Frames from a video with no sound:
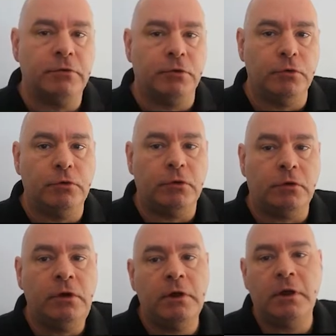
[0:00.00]

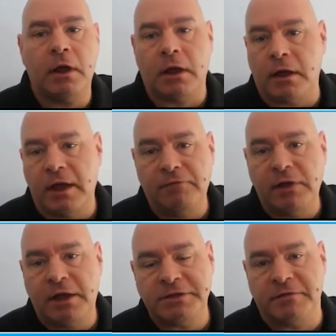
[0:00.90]
Google have
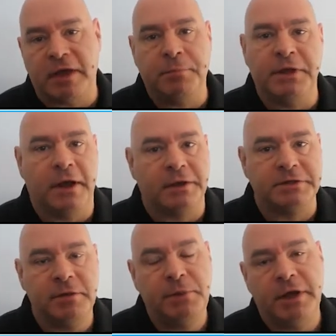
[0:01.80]
lots of APIs,
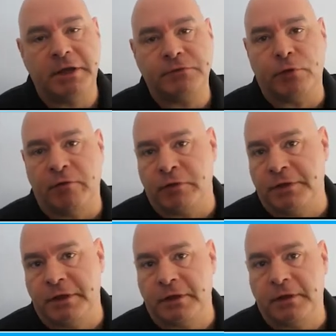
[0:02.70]
APIs for
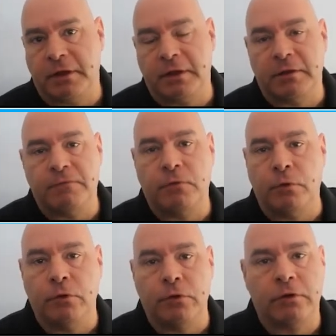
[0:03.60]
everything,
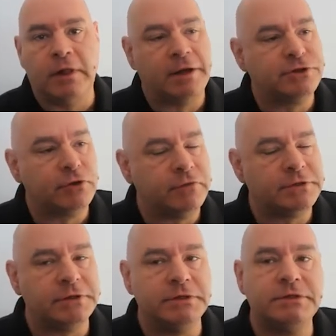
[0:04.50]
for cloud
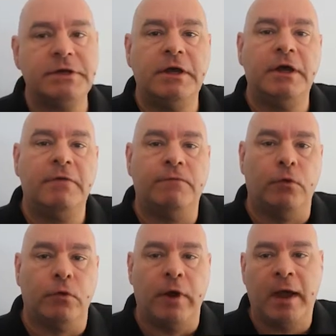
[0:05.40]
services,
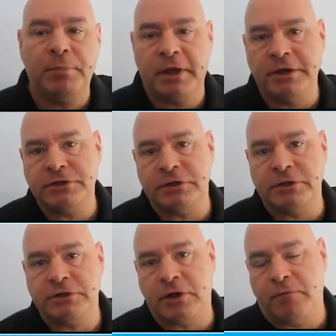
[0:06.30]
for
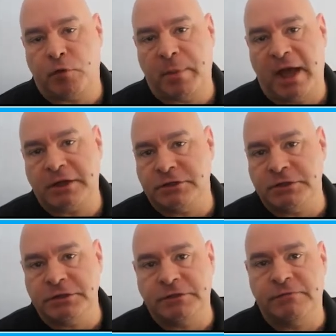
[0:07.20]
application software
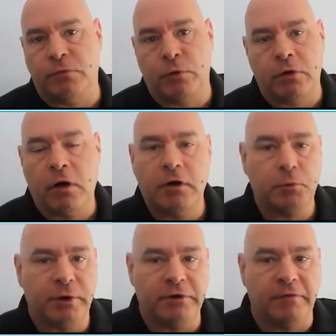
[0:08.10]
packages, for
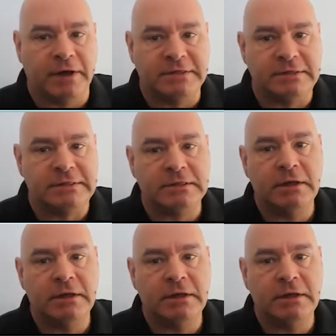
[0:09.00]
hardware devices.